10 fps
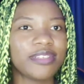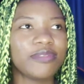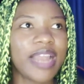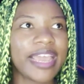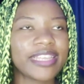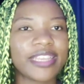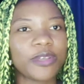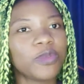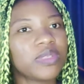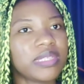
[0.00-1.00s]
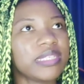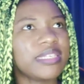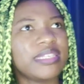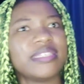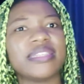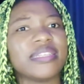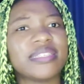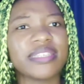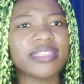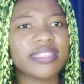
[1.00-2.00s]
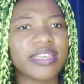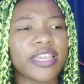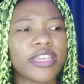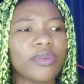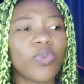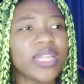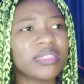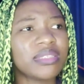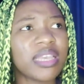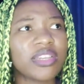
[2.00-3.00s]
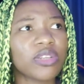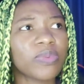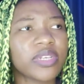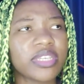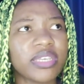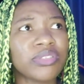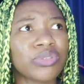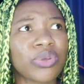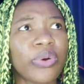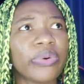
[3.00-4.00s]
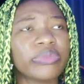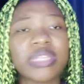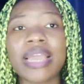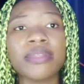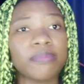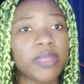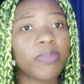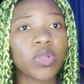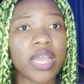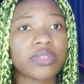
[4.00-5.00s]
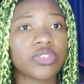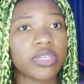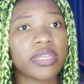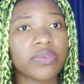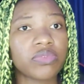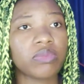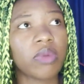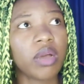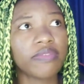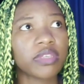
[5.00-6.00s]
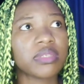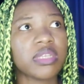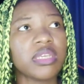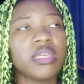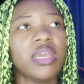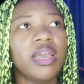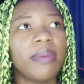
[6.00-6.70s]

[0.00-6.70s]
Like they could see the city when they're not working, so they both had to share the room, obviously,